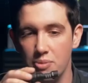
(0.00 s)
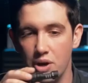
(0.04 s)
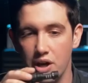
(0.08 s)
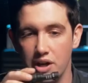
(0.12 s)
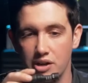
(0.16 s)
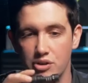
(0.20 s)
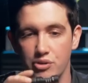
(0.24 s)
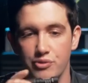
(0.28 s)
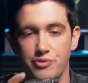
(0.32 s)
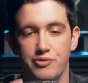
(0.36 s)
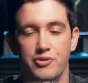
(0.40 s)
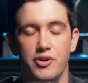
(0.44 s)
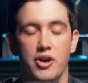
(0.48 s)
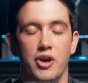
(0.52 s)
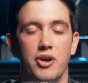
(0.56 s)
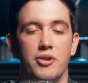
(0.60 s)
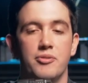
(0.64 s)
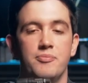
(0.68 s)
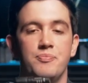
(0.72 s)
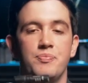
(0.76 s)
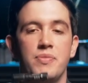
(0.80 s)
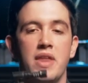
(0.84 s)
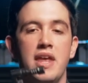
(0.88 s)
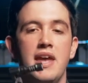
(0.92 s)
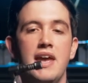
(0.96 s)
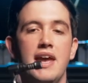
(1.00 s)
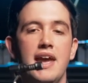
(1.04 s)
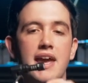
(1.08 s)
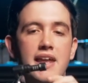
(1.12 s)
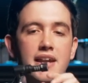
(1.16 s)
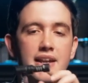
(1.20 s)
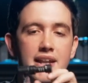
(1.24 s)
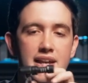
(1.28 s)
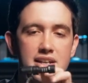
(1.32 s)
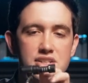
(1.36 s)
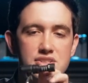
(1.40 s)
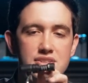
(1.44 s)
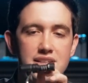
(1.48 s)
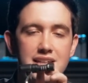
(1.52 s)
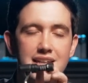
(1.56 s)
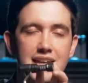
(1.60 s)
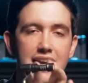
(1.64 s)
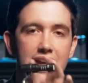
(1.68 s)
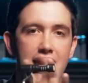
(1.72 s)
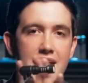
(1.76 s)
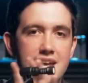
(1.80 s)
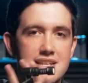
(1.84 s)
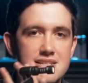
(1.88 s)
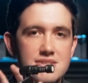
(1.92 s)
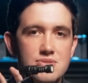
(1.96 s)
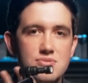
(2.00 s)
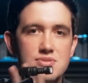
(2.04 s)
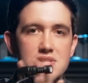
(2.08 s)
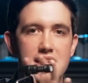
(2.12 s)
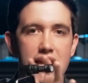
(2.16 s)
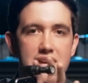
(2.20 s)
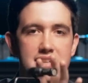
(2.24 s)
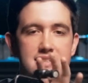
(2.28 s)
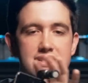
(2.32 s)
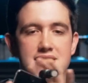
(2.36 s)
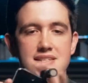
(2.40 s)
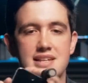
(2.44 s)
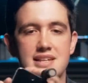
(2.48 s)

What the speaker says: microphone, and it actually cancels out